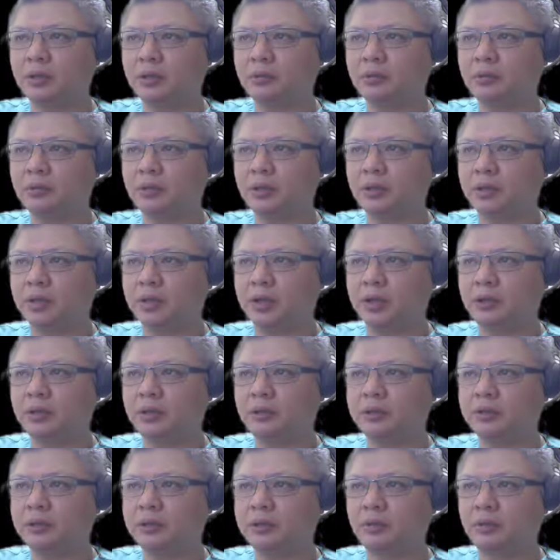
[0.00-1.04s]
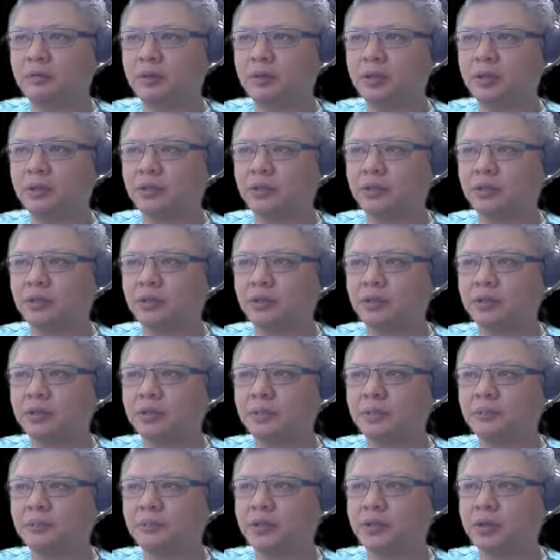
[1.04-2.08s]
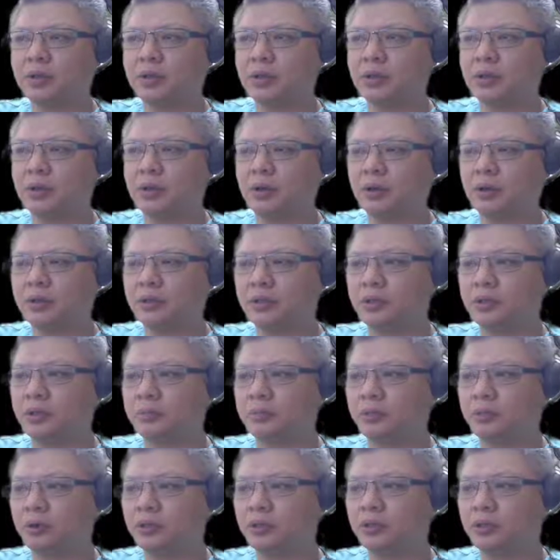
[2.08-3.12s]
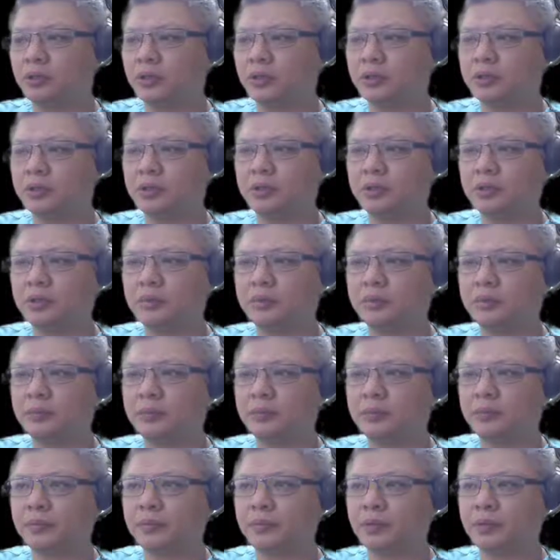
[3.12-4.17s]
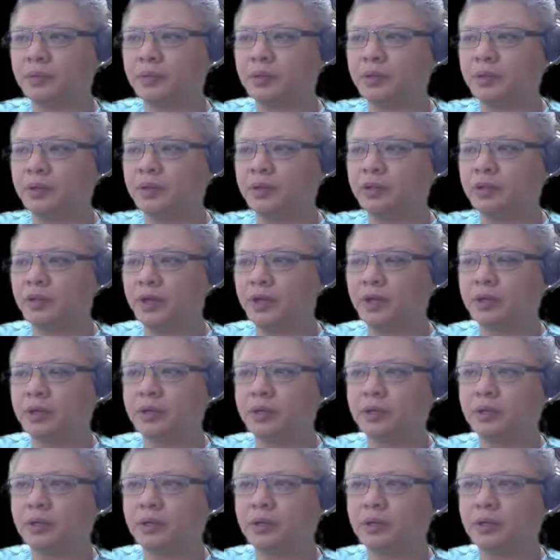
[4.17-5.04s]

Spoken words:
also sacrificed his horse in the process. Check.